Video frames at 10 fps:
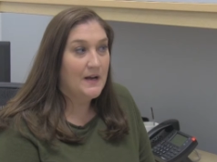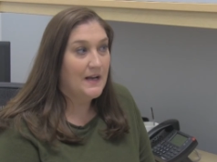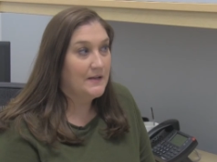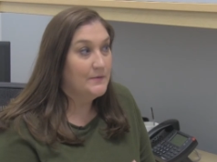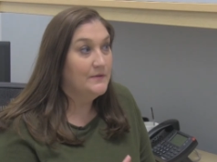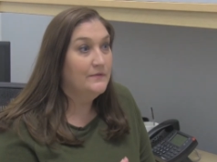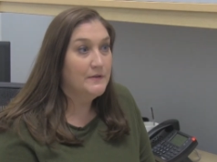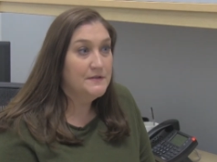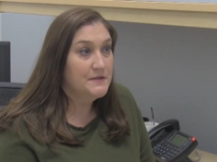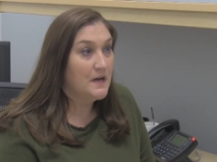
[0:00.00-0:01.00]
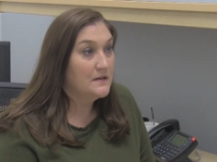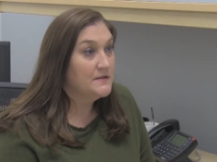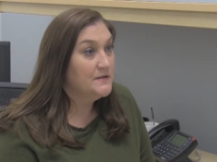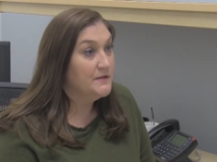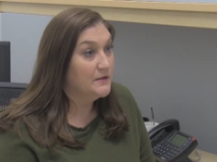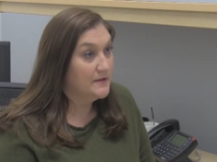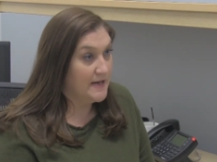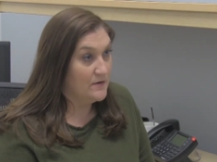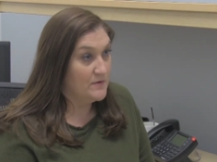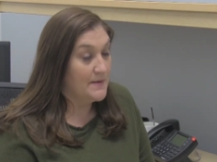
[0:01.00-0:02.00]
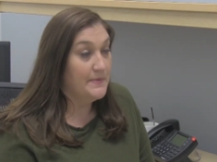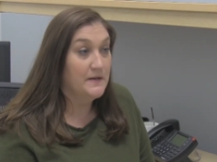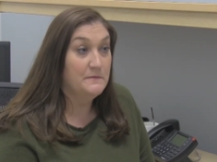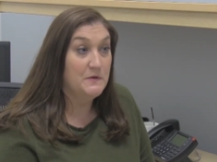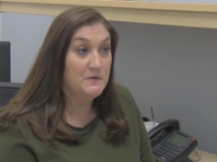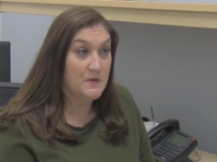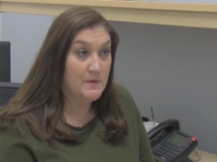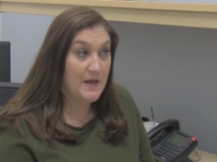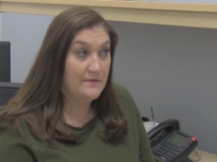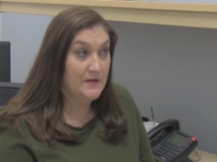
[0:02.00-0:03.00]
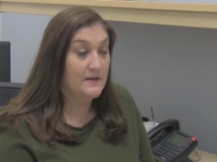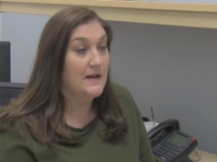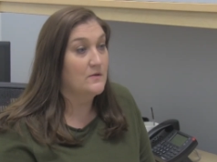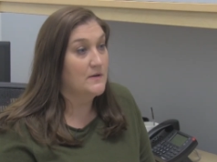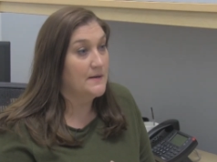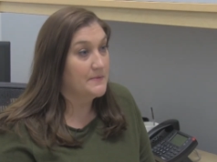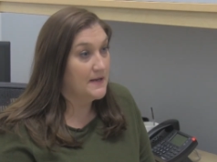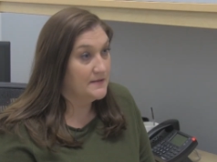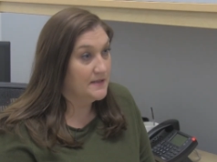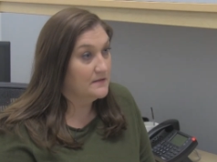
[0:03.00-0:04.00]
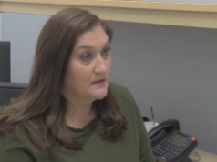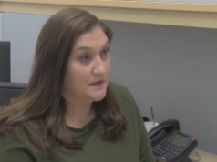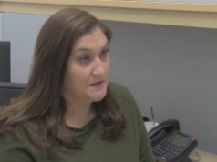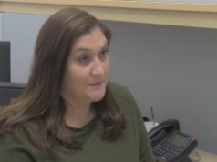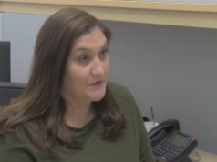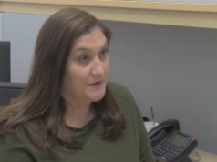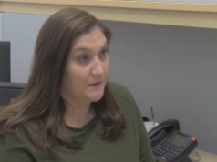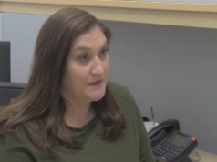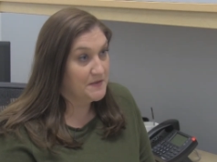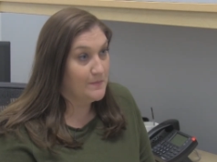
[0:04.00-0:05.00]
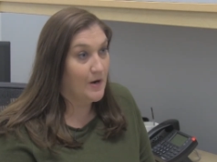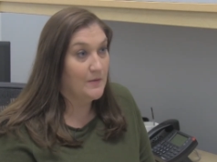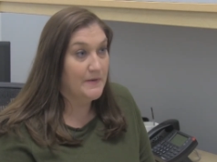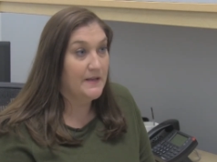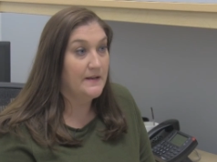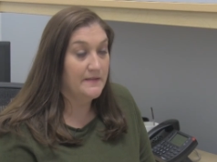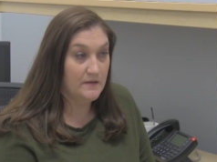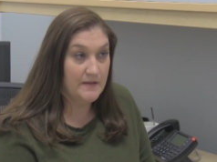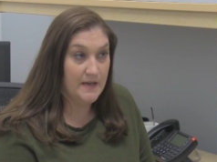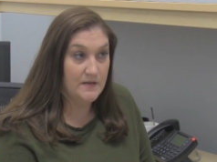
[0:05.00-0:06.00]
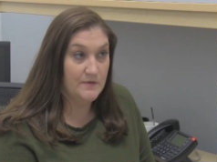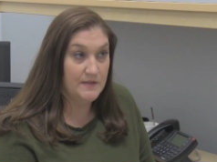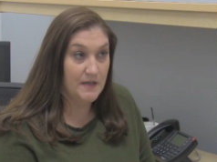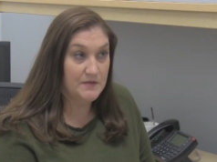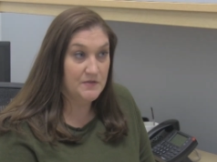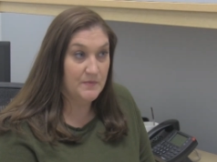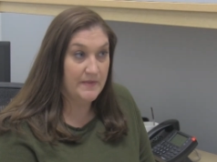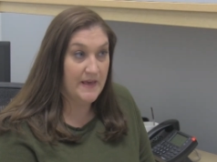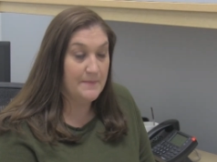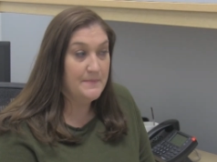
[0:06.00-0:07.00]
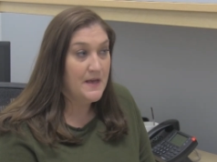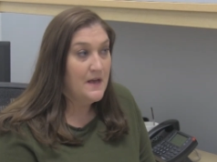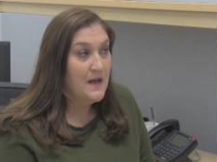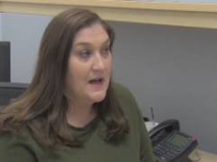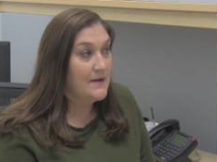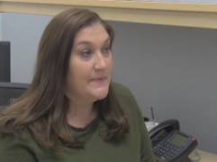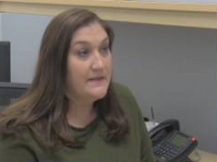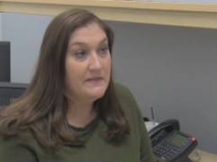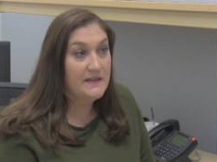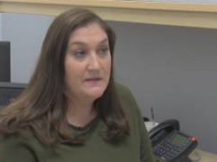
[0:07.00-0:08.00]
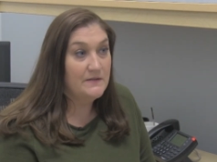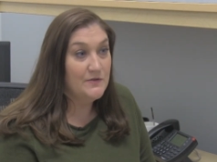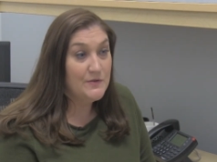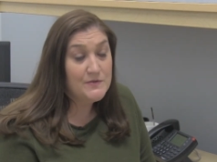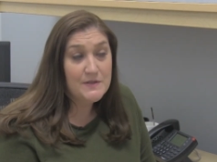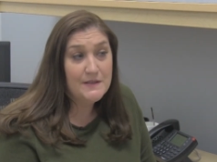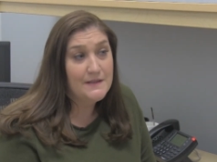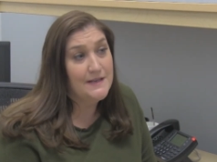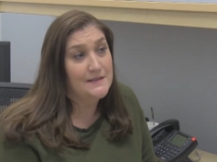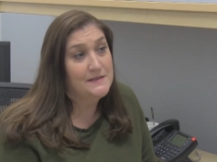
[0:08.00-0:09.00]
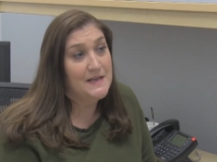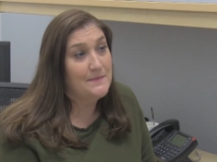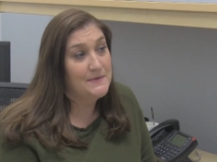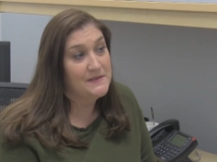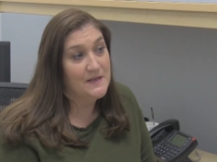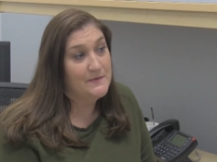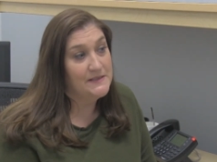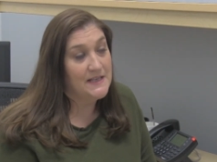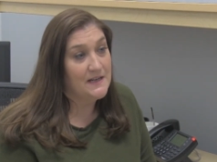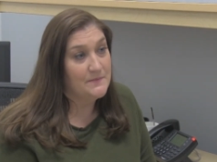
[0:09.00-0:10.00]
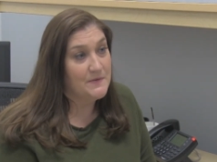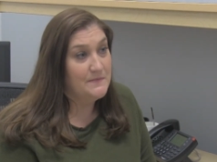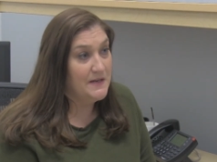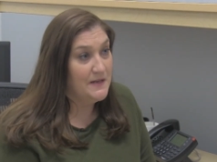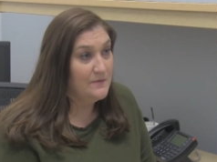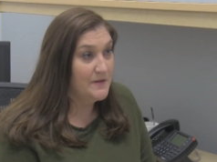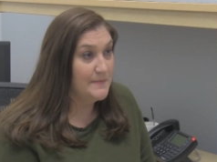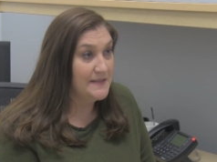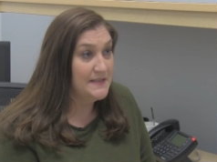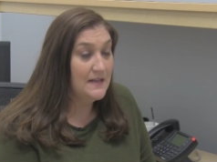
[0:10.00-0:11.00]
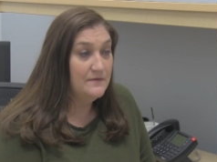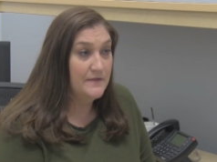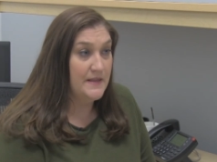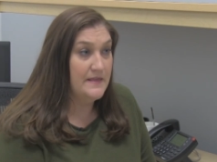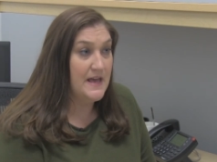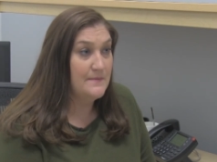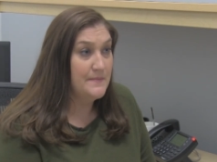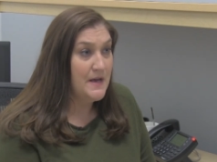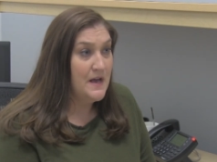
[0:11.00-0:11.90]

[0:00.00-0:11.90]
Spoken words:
I would first talk to your account rep, and if you don't have an account rep, contact our customer service department and they'll get you in touch with them. And then usually the next step is that we set up a meeting with myself and them